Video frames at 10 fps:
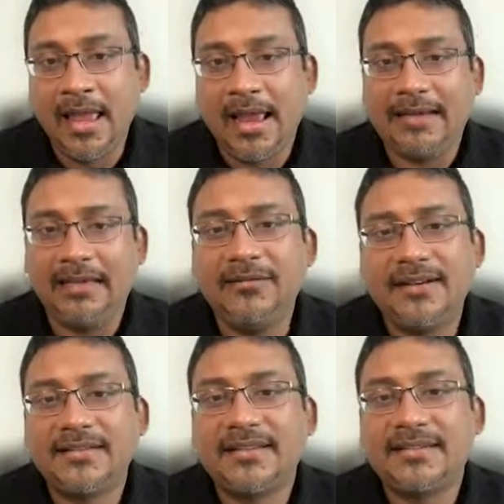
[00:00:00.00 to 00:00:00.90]
An
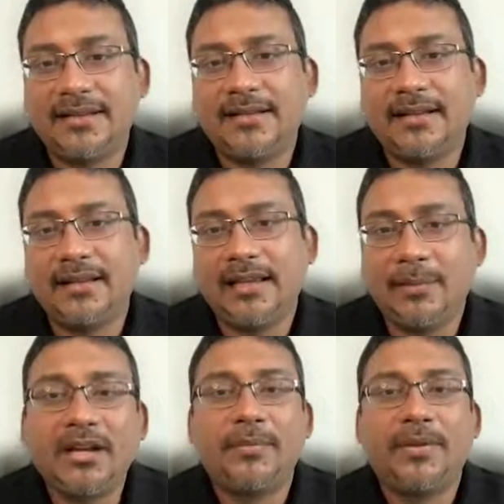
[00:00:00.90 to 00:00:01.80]
event is a signal
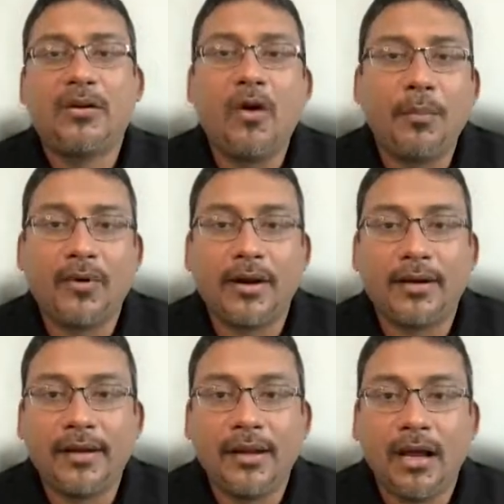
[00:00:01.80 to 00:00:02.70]
emitted by a
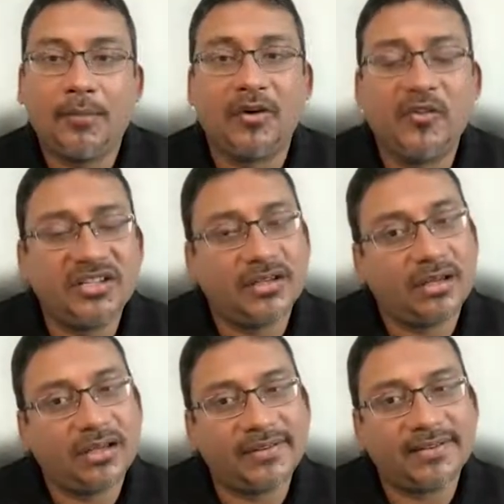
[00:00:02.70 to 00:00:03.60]
component upon reaching a
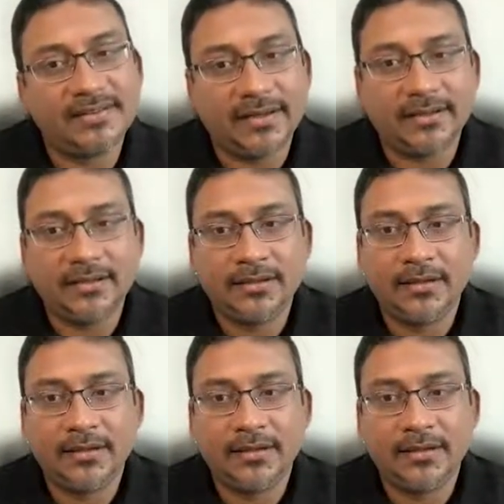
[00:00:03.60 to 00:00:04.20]
given state.